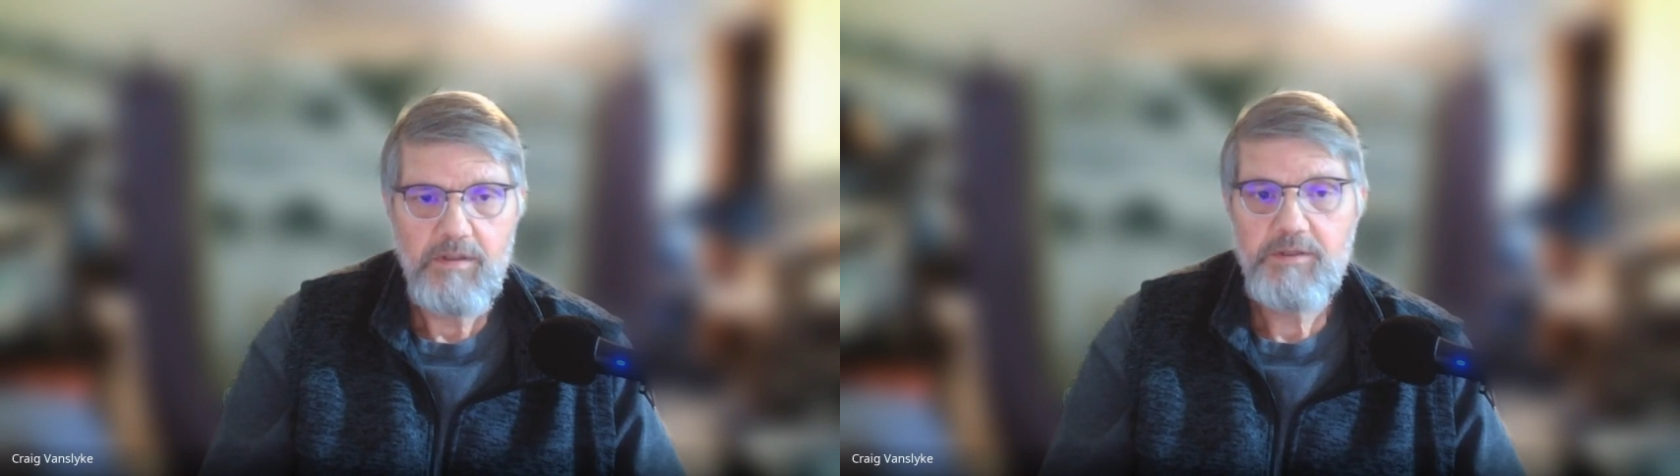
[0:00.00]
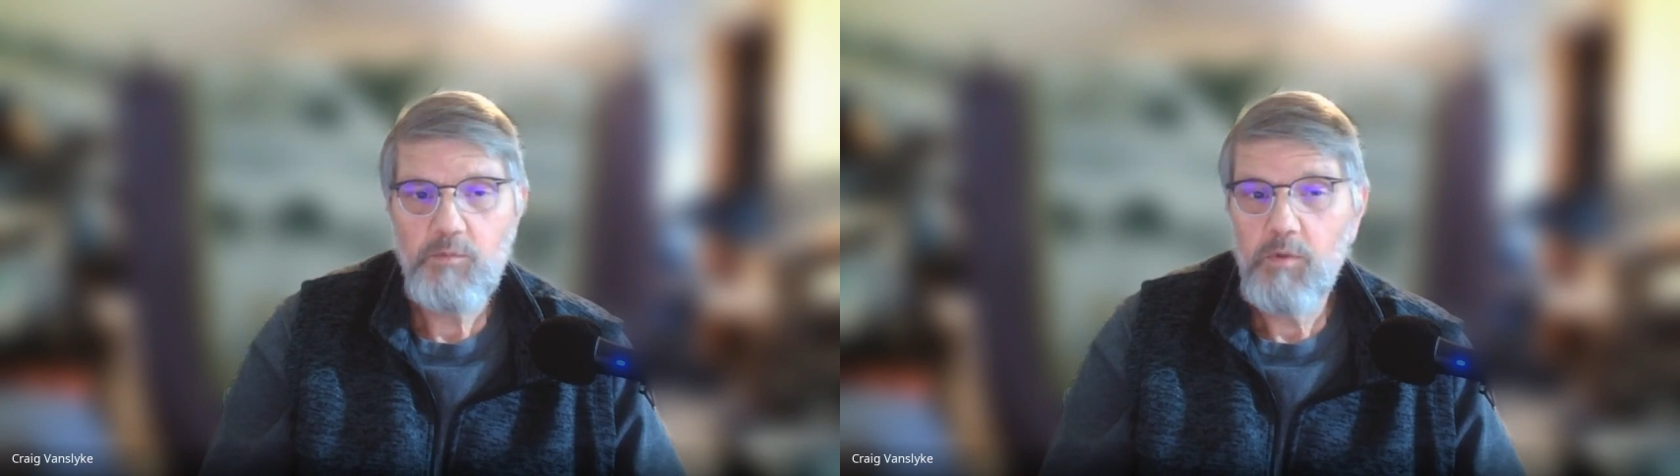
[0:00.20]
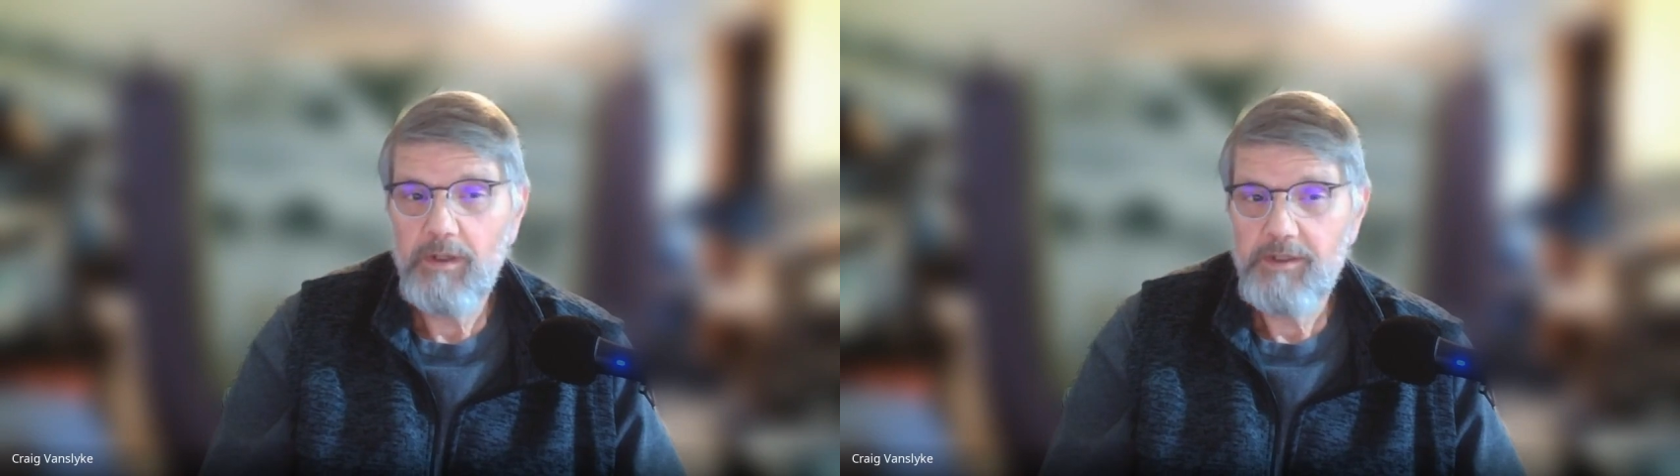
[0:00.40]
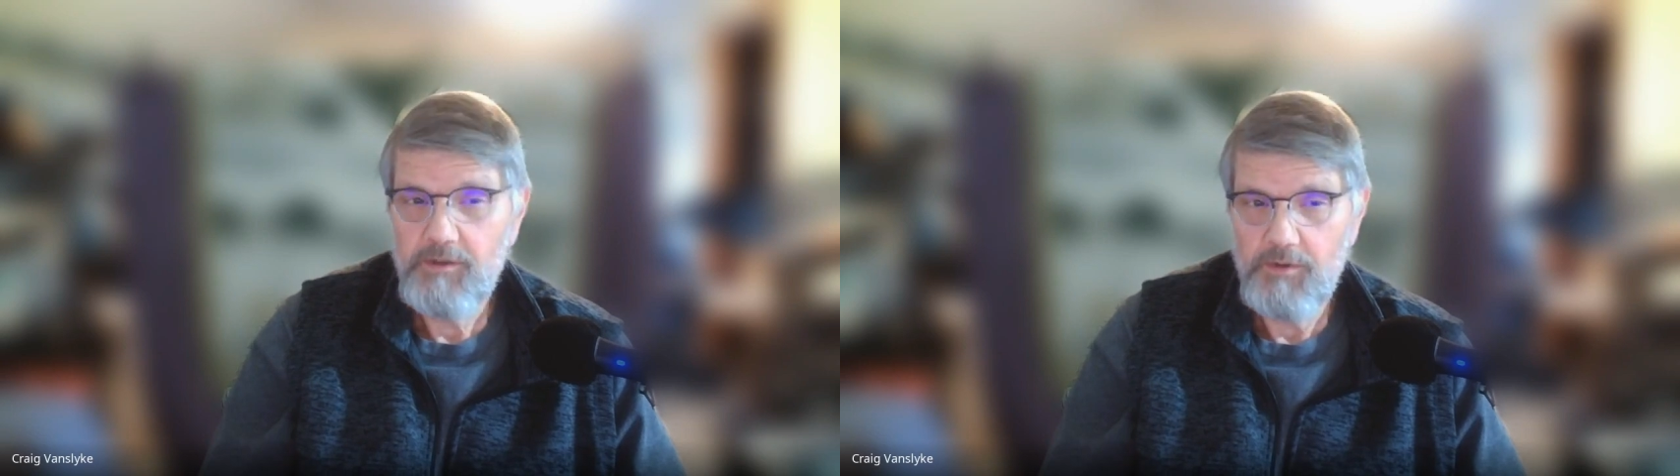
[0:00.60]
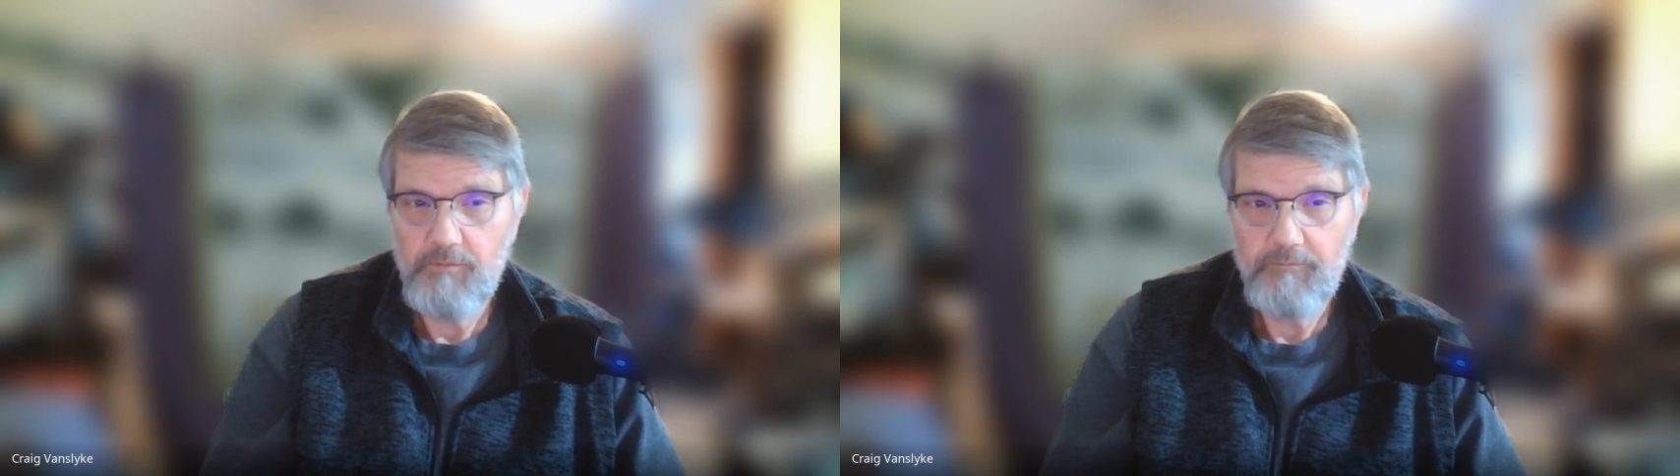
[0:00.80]
really
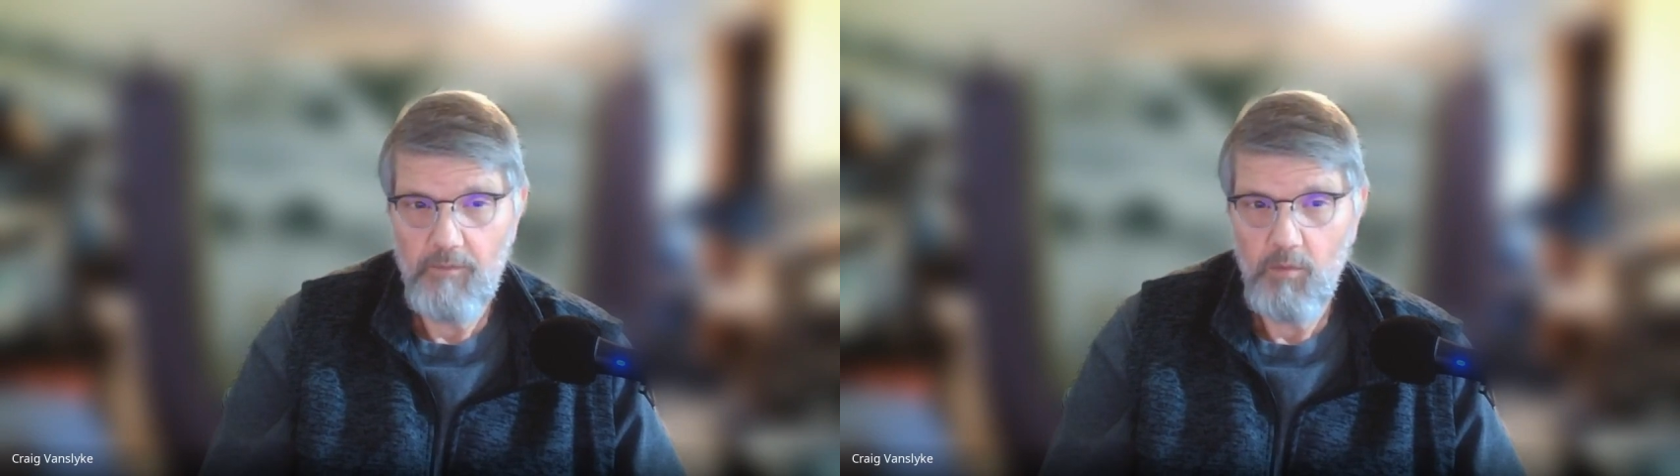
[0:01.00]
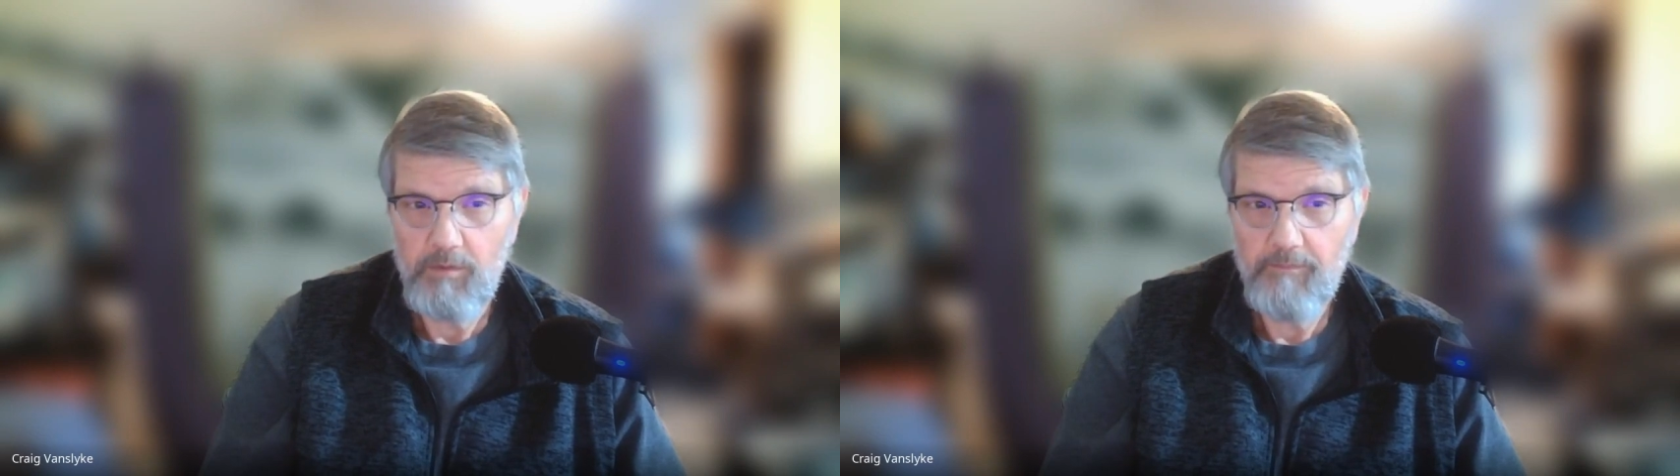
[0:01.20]
twofold,